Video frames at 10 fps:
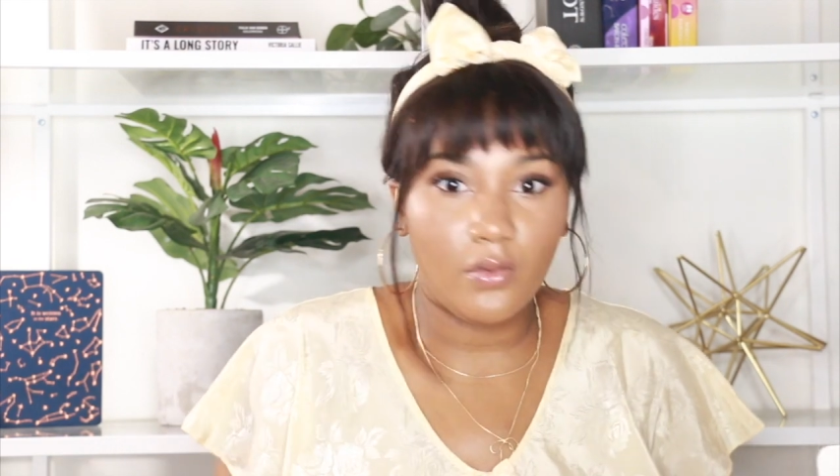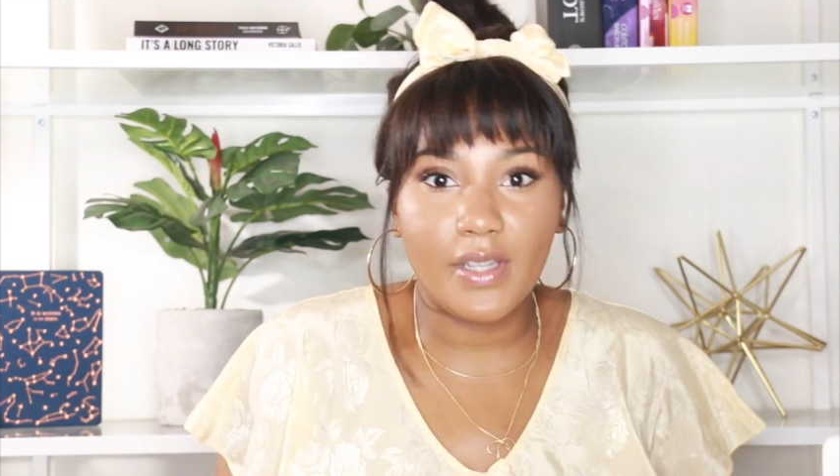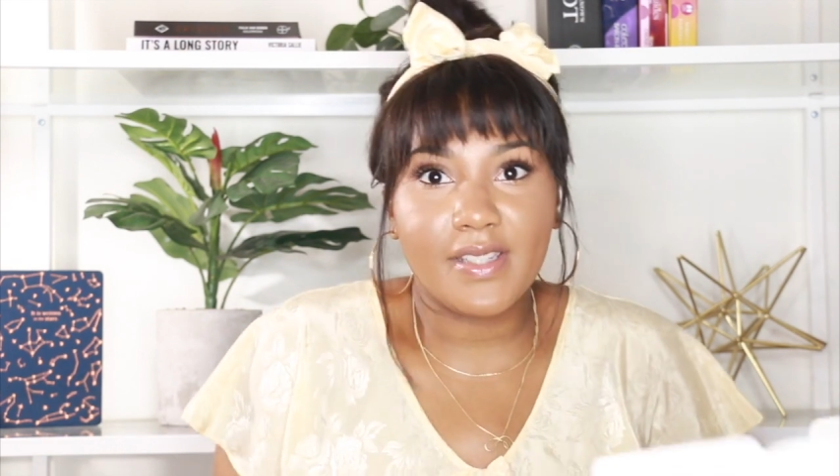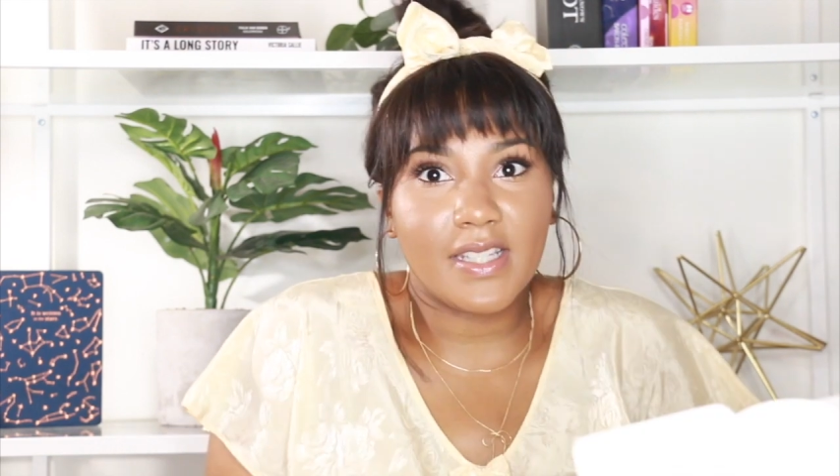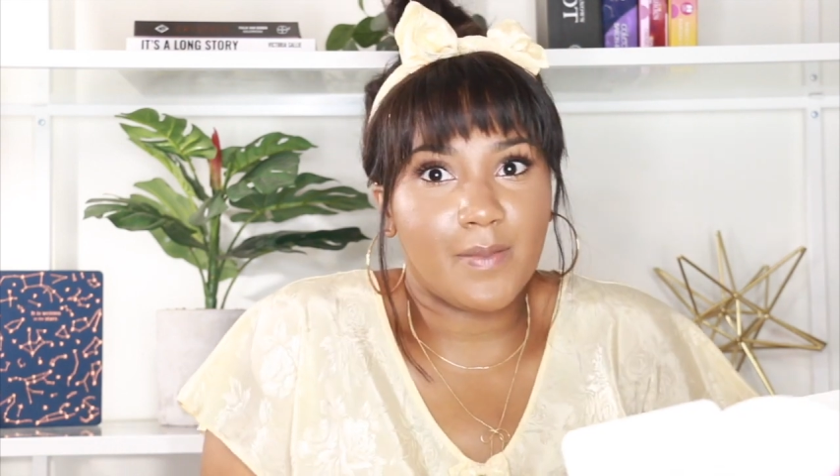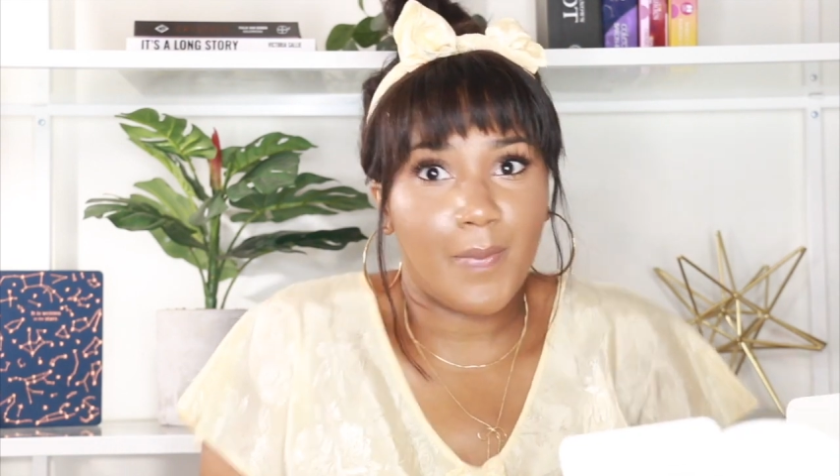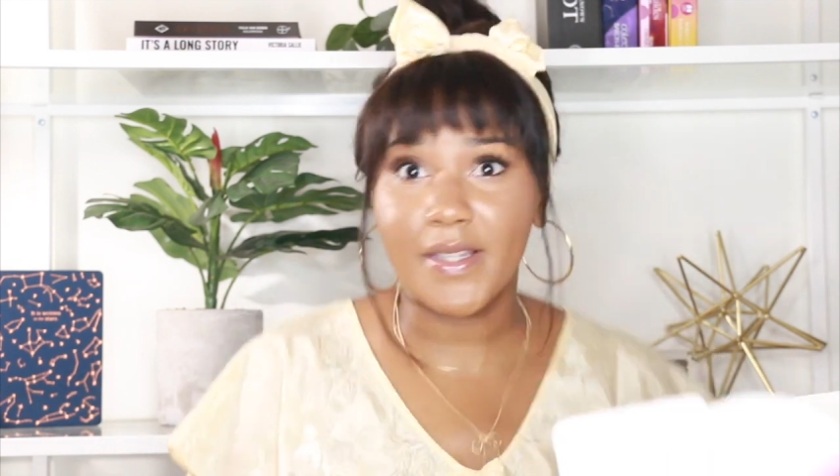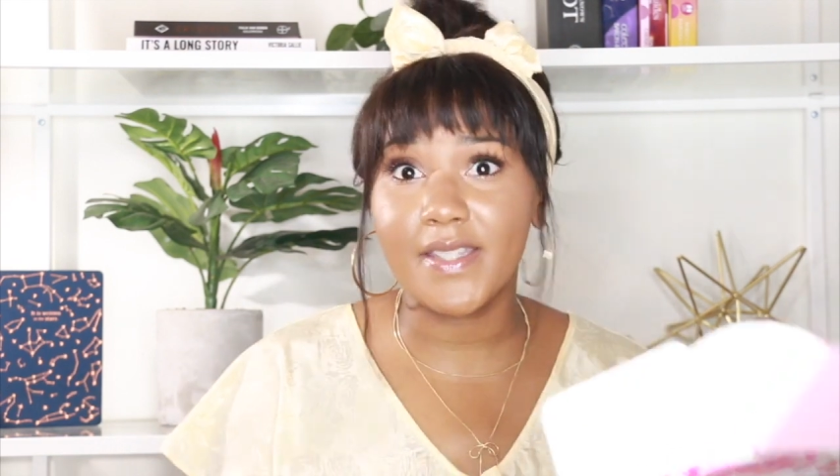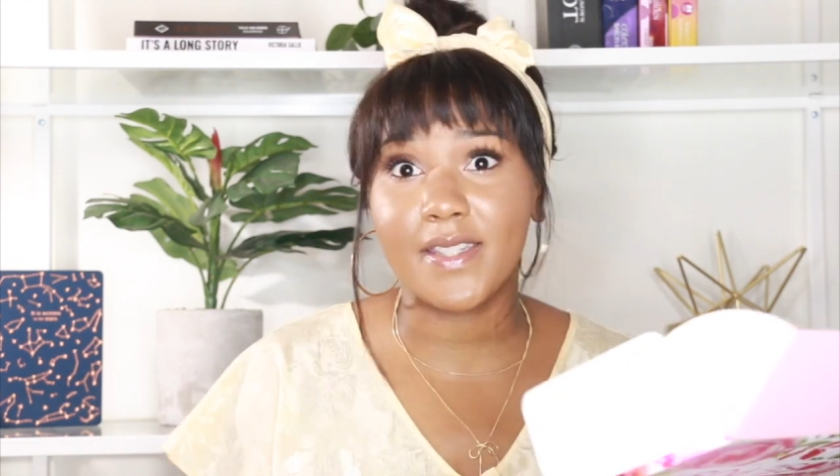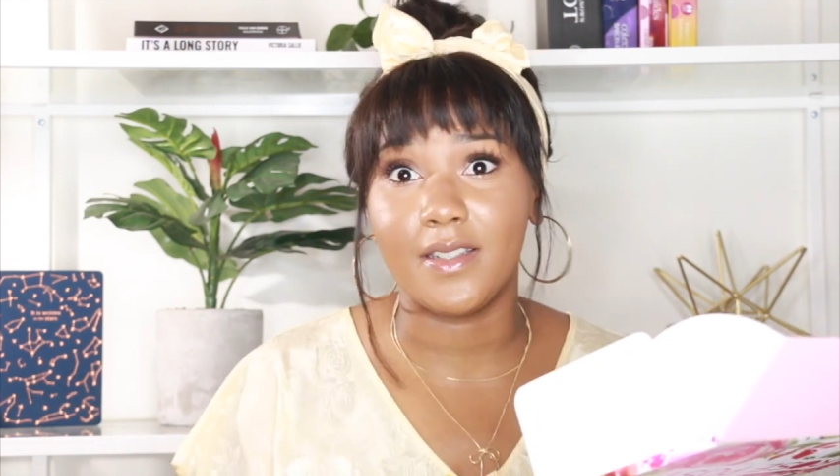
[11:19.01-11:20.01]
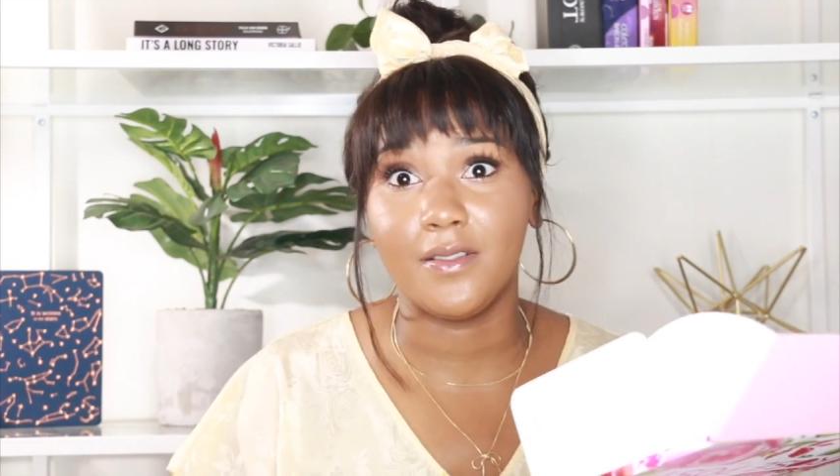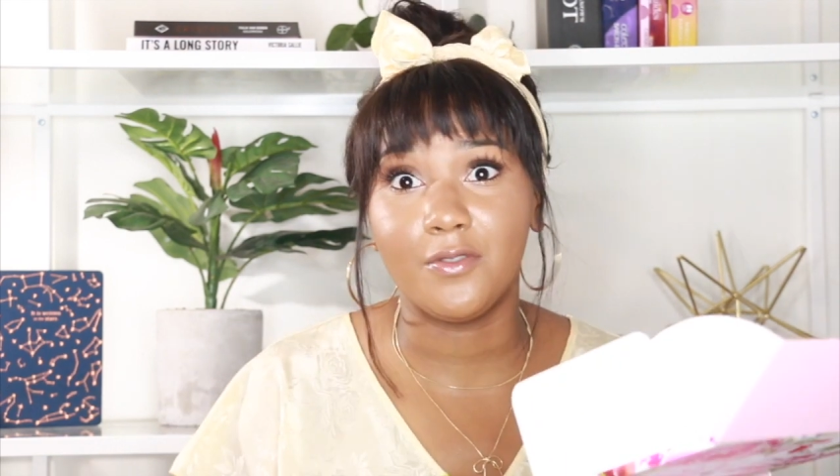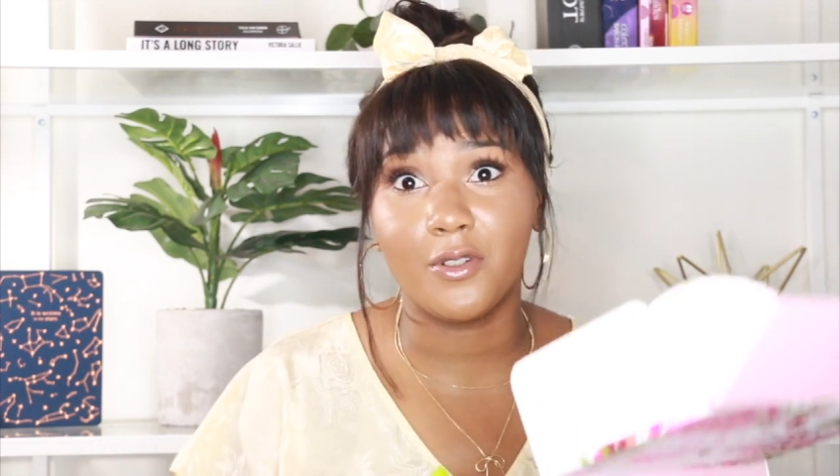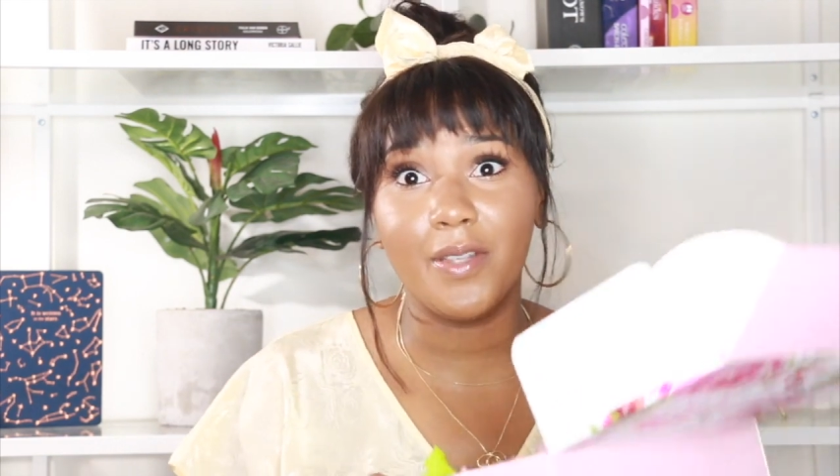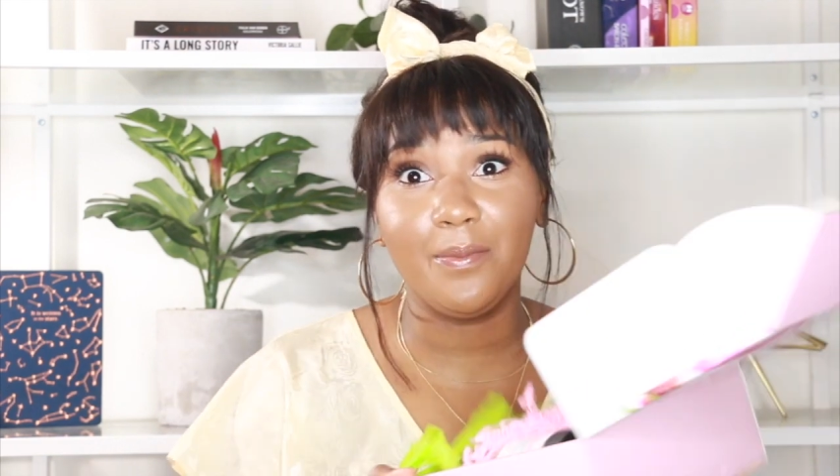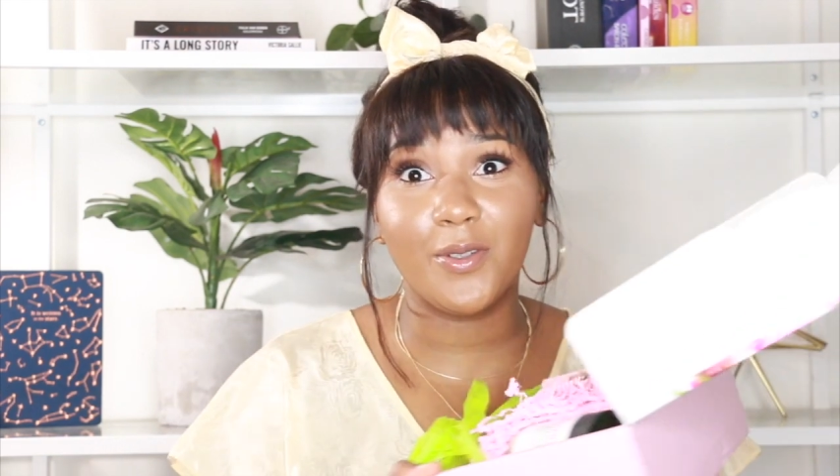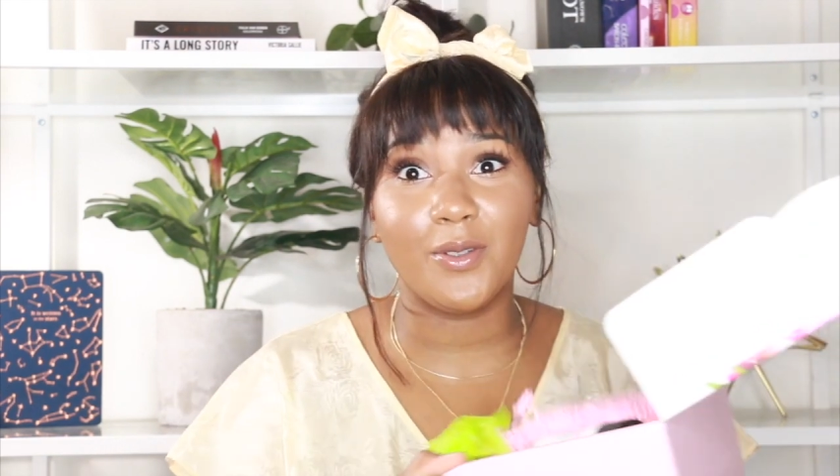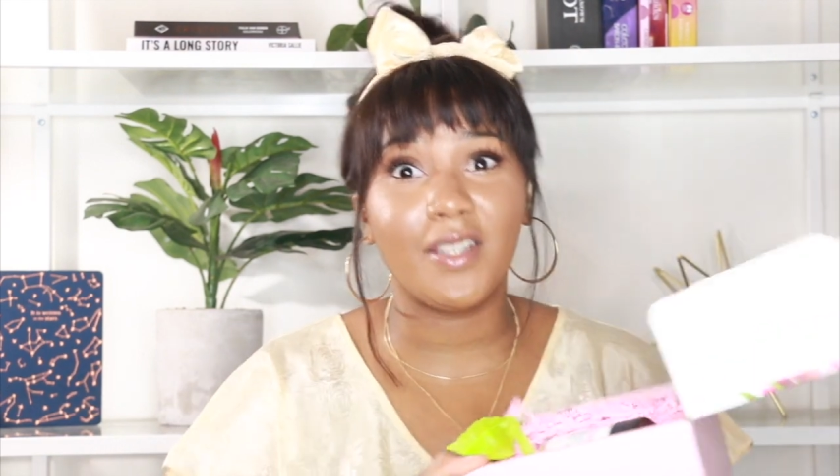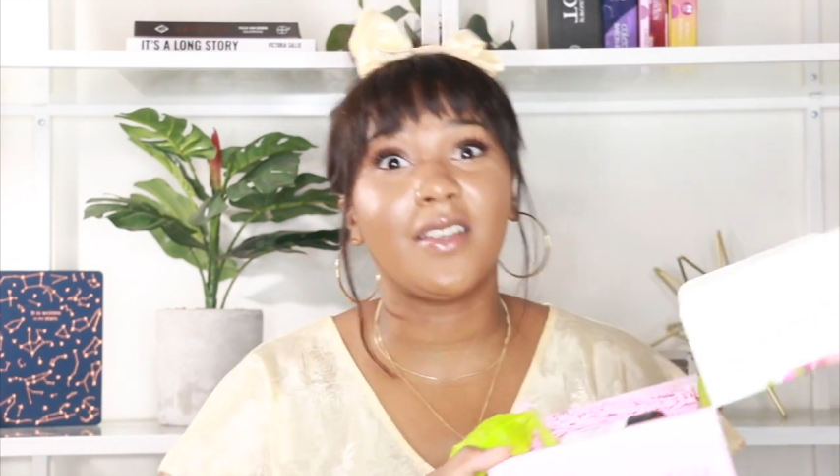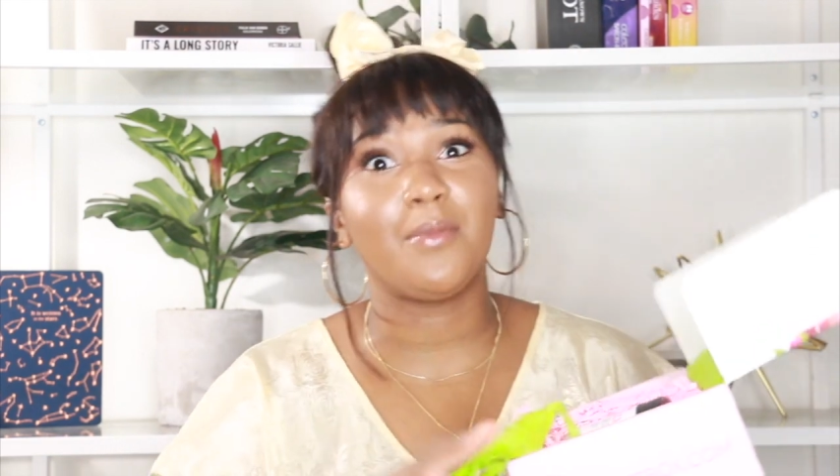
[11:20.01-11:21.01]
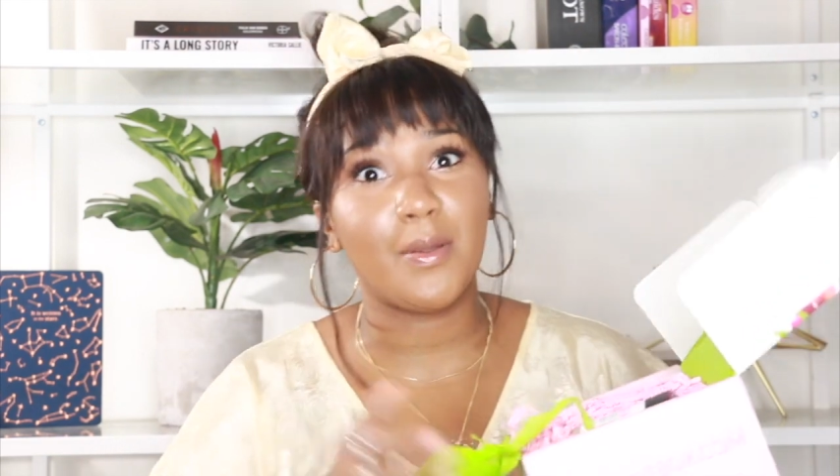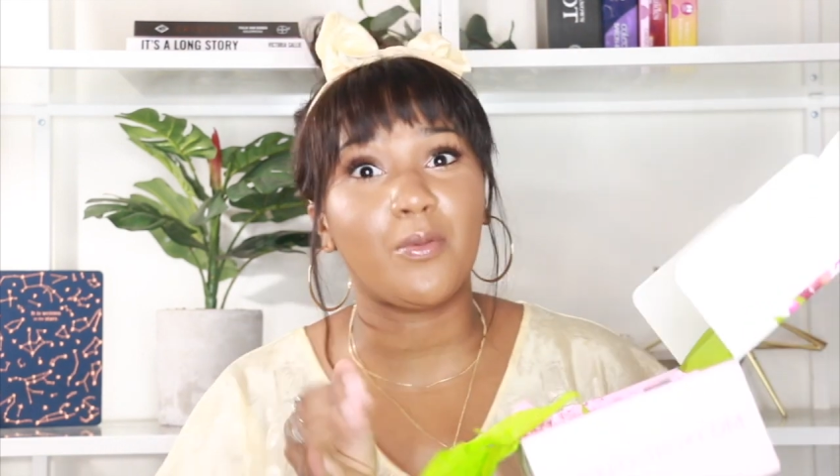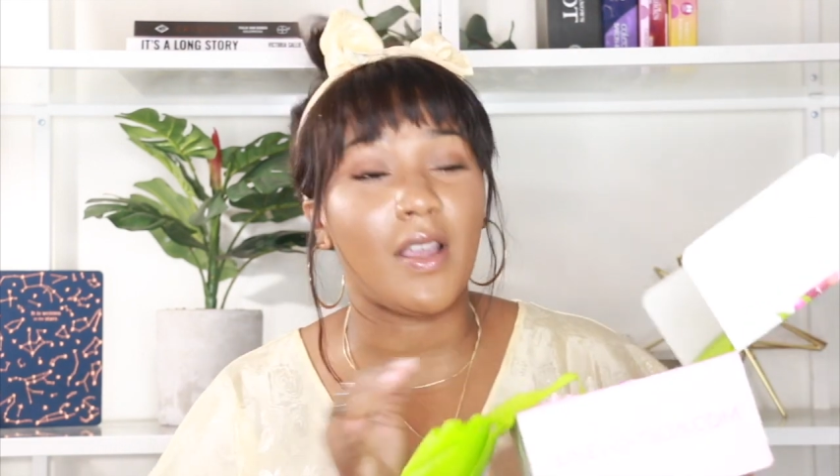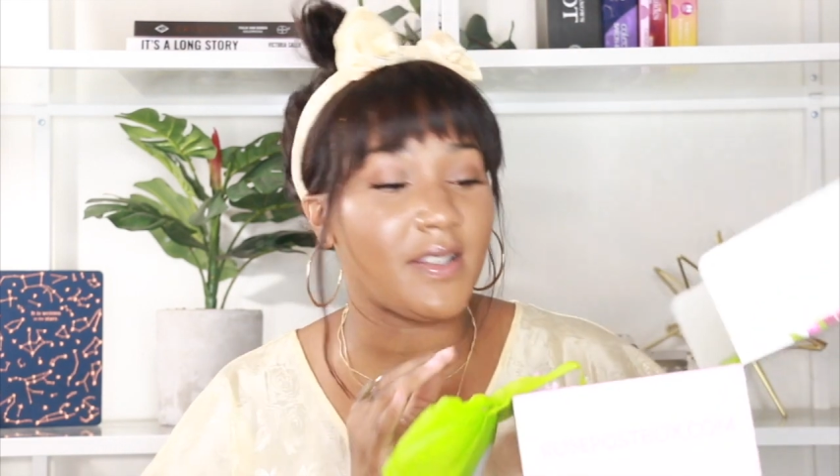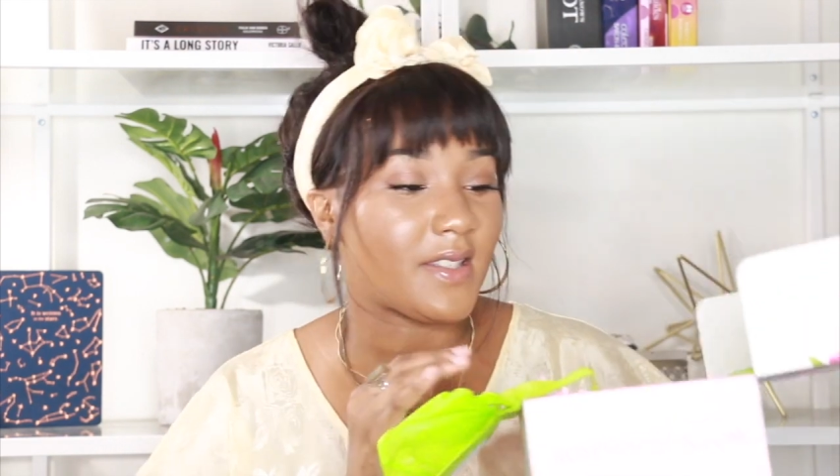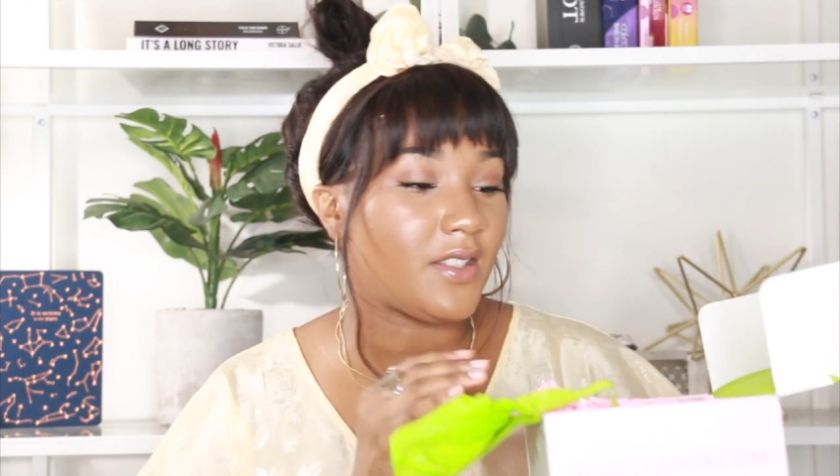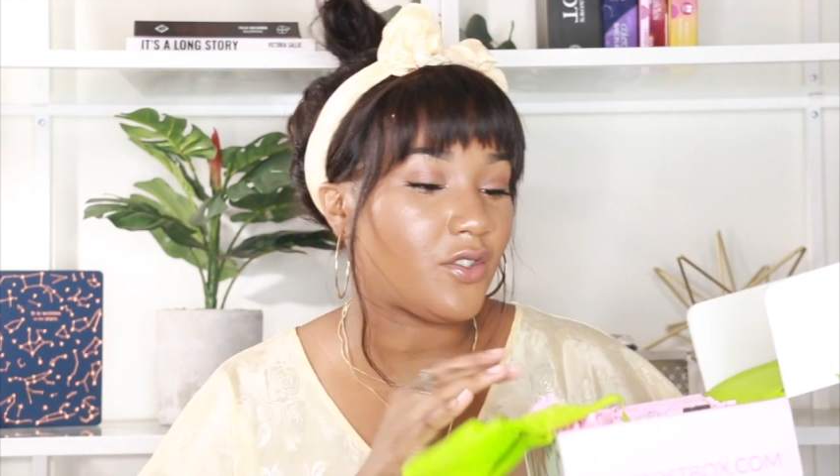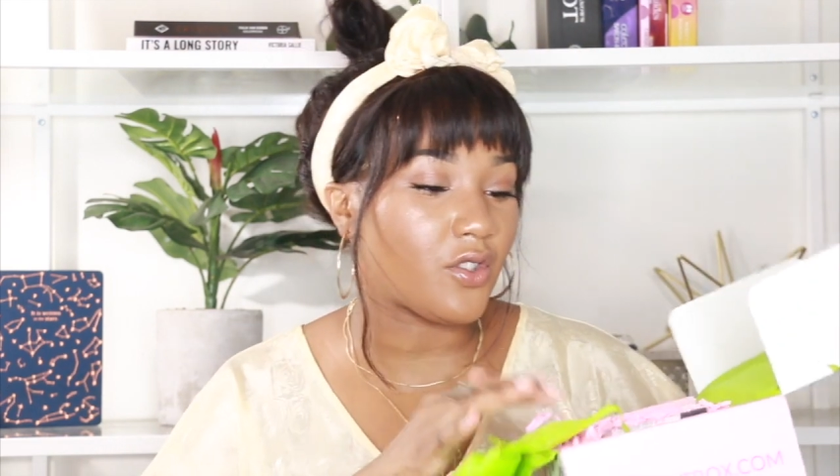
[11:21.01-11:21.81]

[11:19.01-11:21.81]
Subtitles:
it's expensive. Green beauty can be pricey.